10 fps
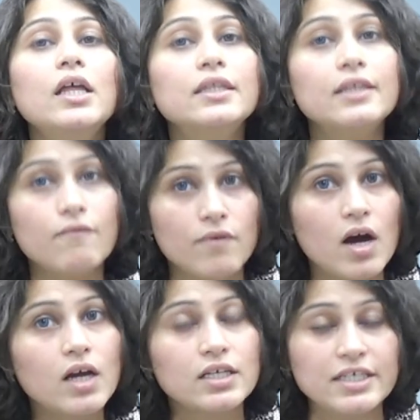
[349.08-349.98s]
The
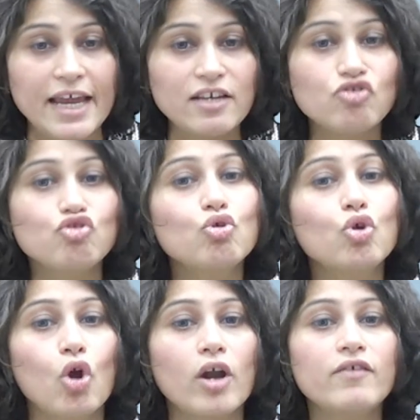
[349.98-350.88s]
work tends to
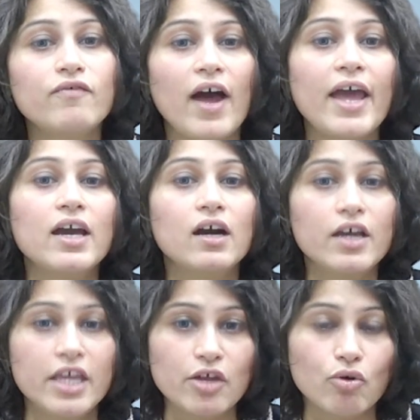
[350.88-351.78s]
glorify a
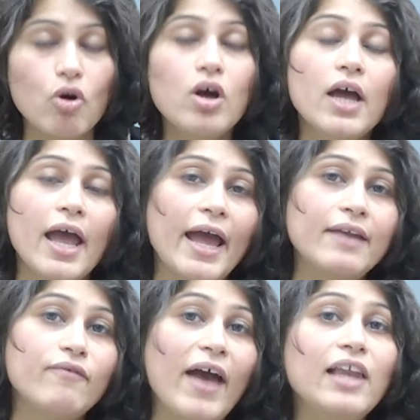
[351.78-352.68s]
hero
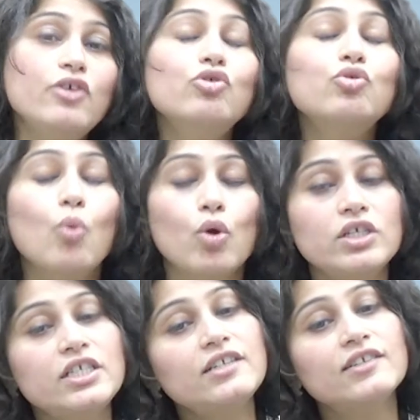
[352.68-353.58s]
and values
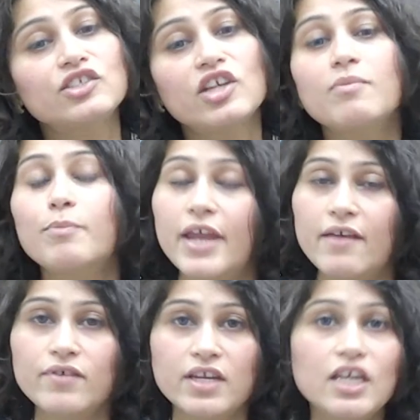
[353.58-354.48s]
qualities such as
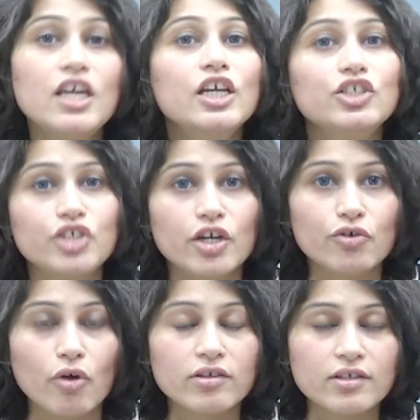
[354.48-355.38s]
bravery,
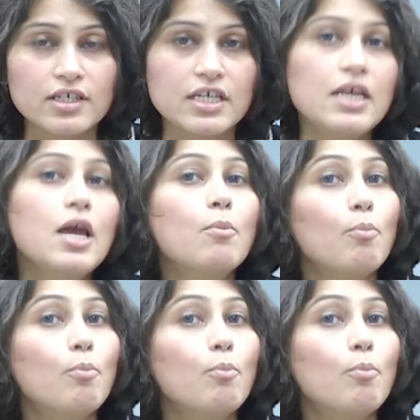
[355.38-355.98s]
generosity,